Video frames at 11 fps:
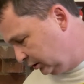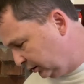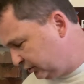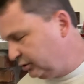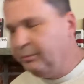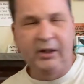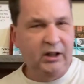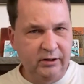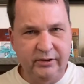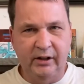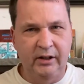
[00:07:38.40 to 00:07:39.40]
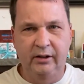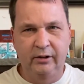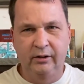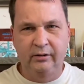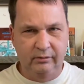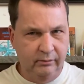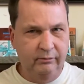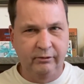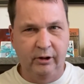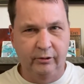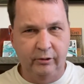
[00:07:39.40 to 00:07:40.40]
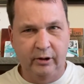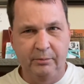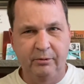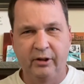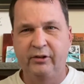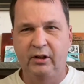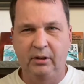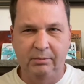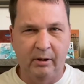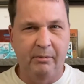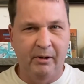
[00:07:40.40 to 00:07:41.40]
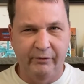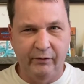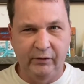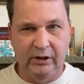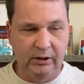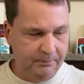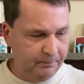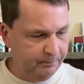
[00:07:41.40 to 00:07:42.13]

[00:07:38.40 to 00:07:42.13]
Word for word: Assuming it's not in real early pressing, probably about 15.